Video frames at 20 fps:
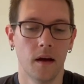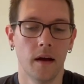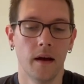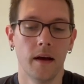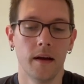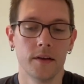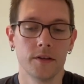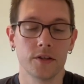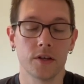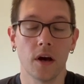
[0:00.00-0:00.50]

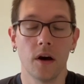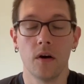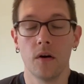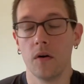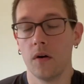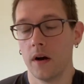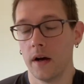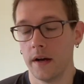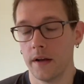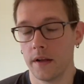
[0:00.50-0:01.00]

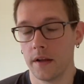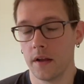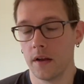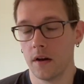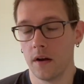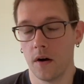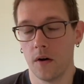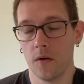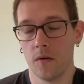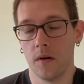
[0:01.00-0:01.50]
So,
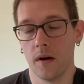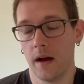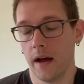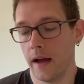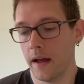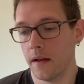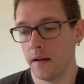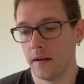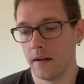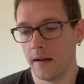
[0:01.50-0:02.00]

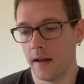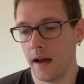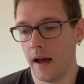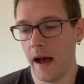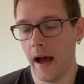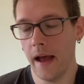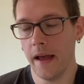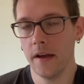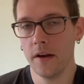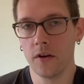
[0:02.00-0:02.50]

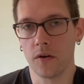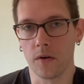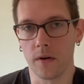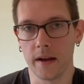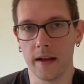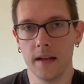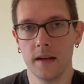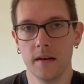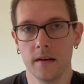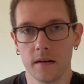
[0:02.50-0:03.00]
I
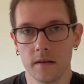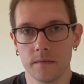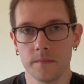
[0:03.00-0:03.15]
agreed,